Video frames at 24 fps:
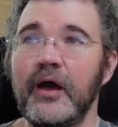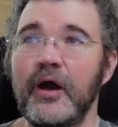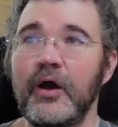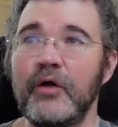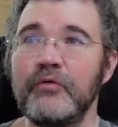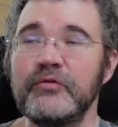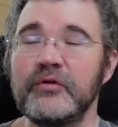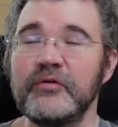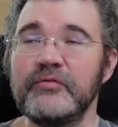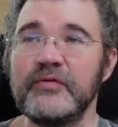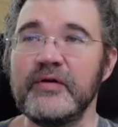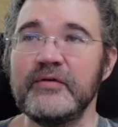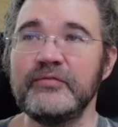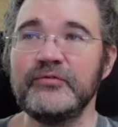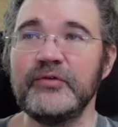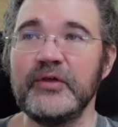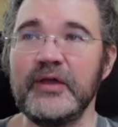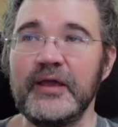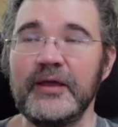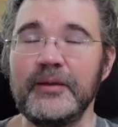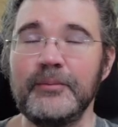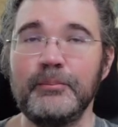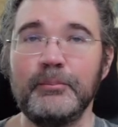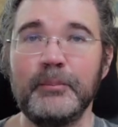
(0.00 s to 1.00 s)
over
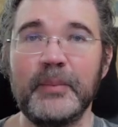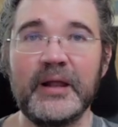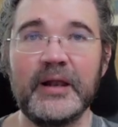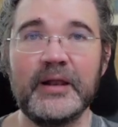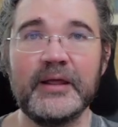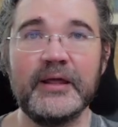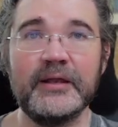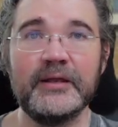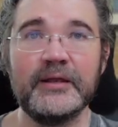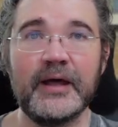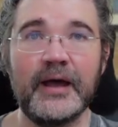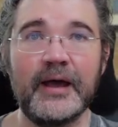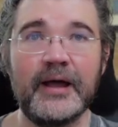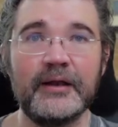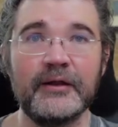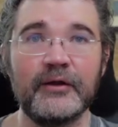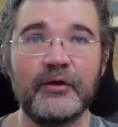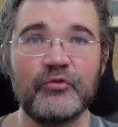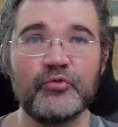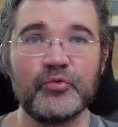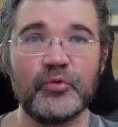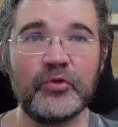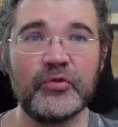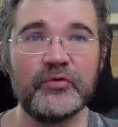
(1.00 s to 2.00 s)
$15 billion
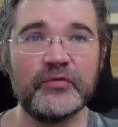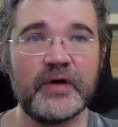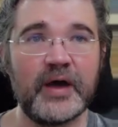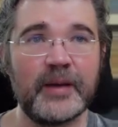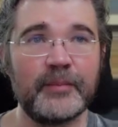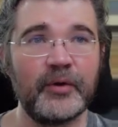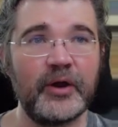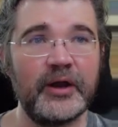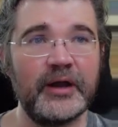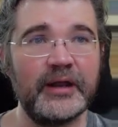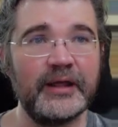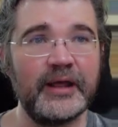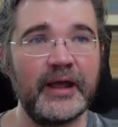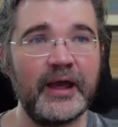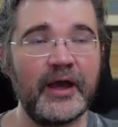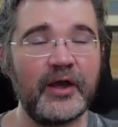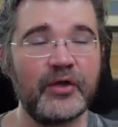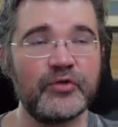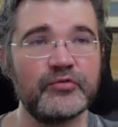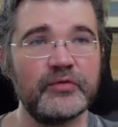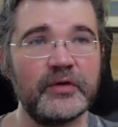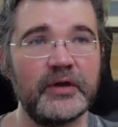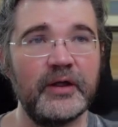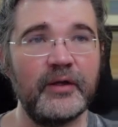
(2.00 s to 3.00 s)
worth of operating
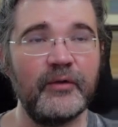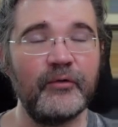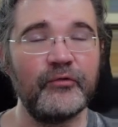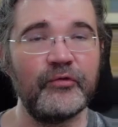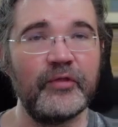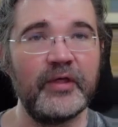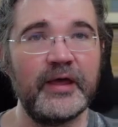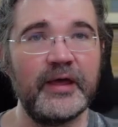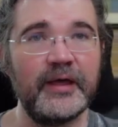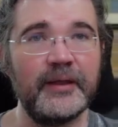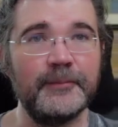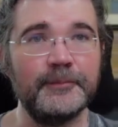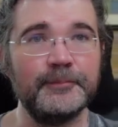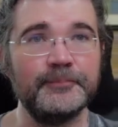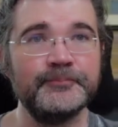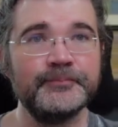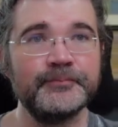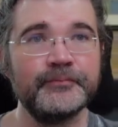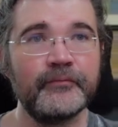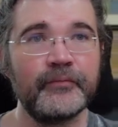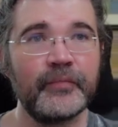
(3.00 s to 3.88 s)
cash flows then.